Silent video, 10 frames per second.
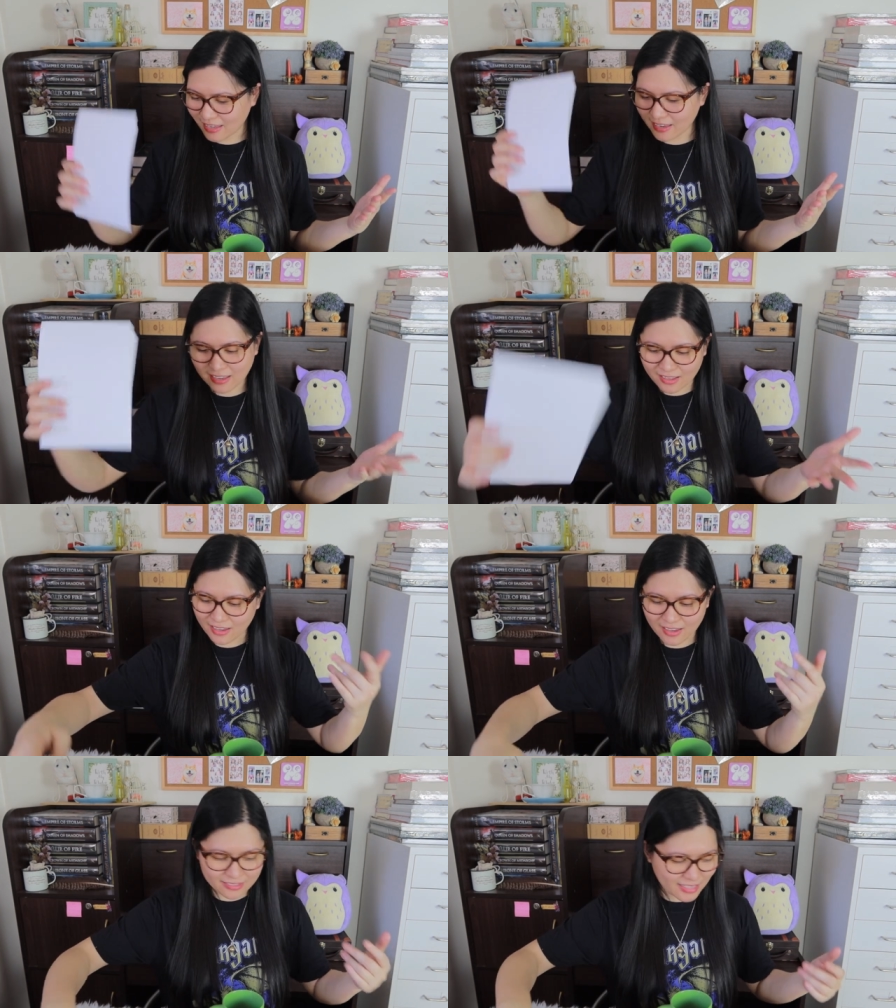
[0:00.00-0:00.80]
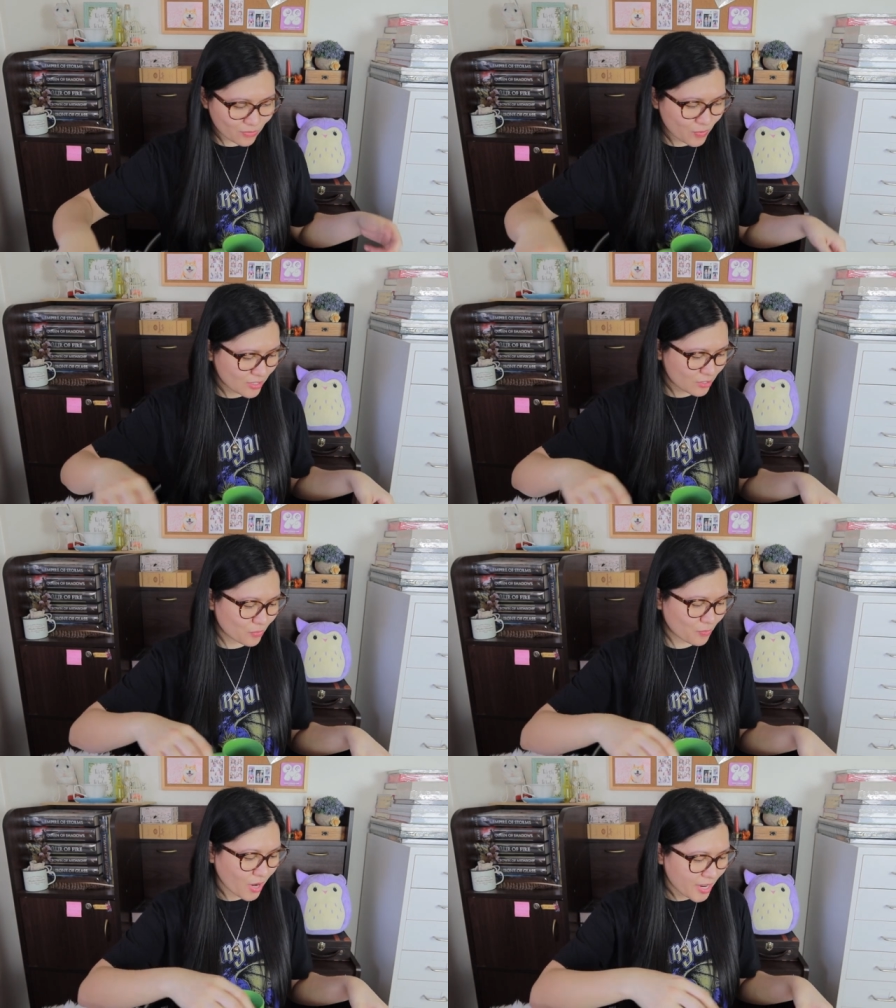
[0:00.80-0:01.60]
Like that was a
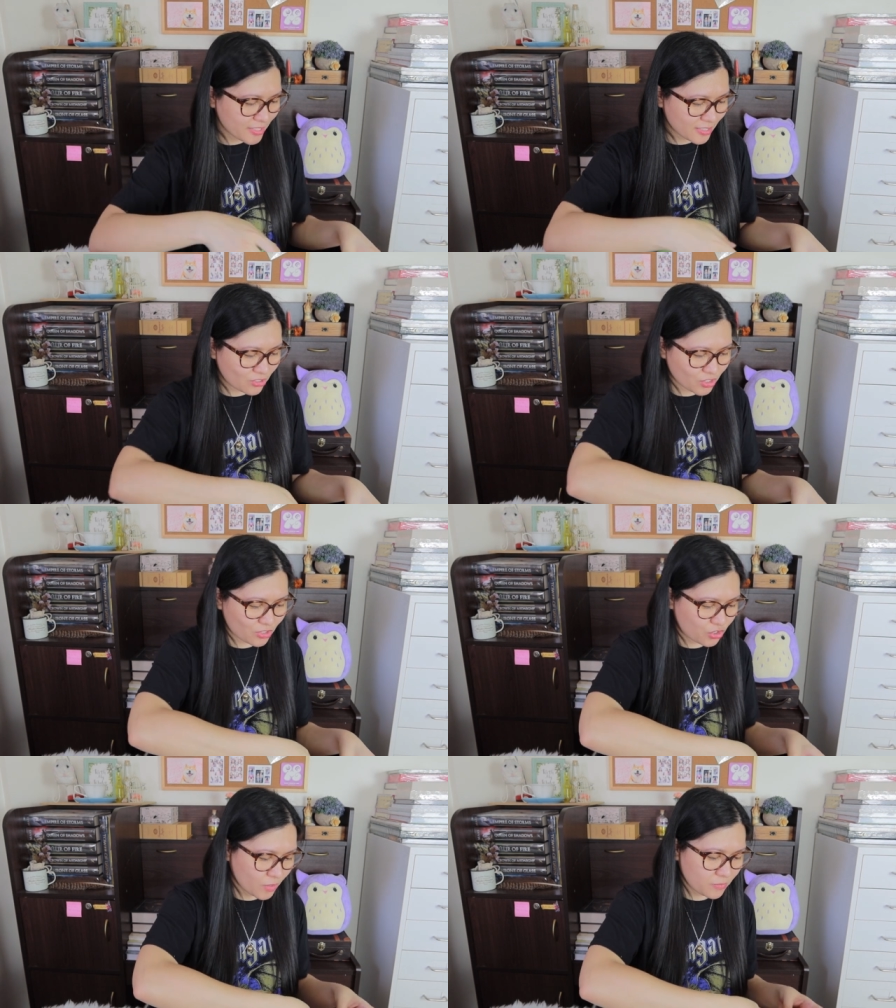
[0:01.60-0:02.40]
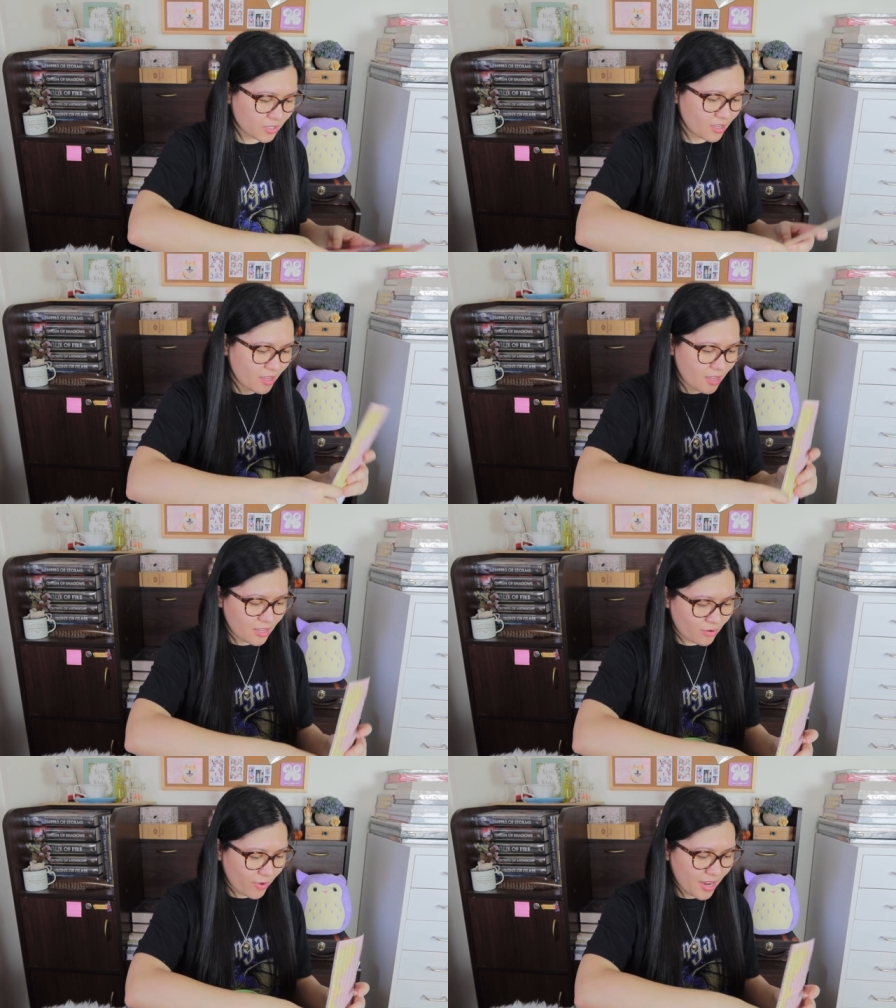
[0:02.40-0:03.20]
surprise that just jumped
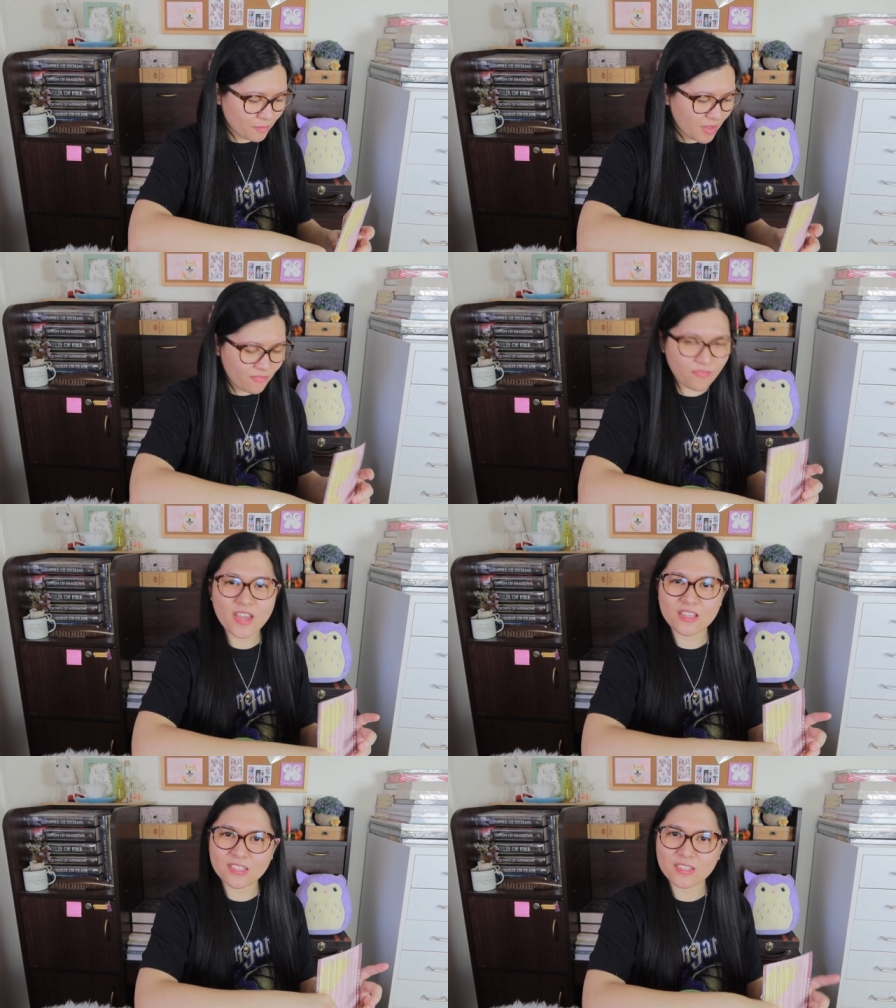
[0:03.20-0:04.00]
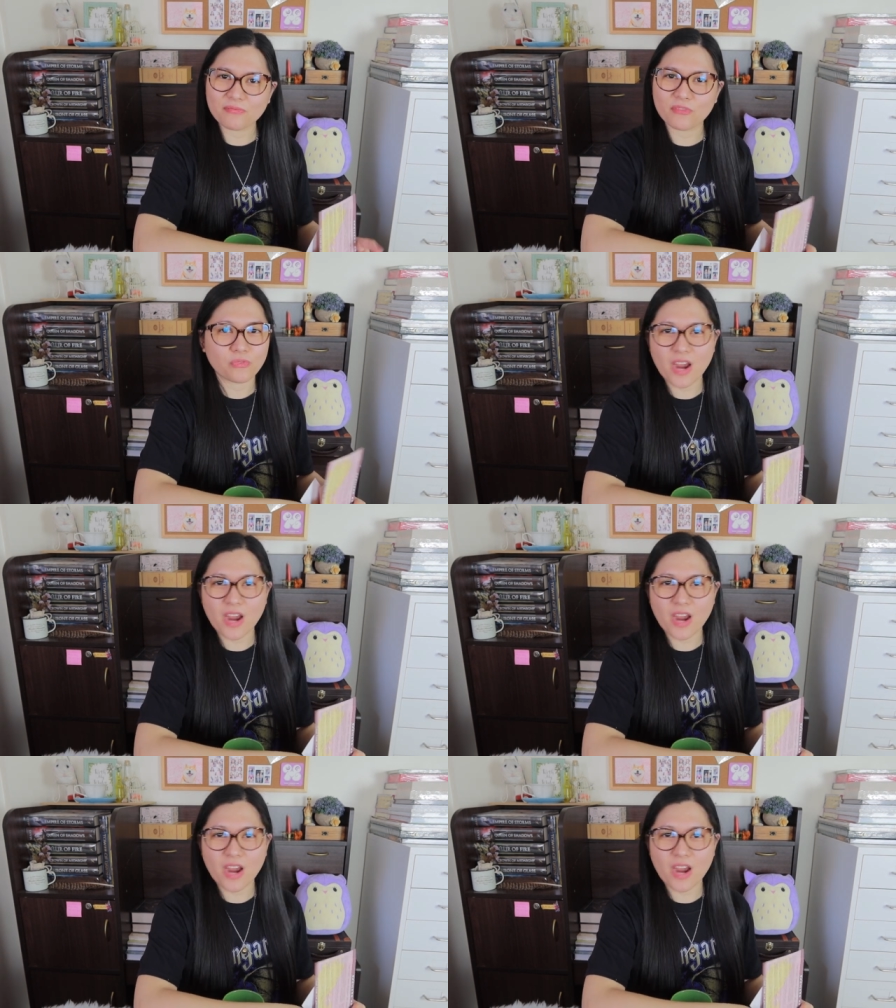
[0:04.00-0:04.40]
right in my face.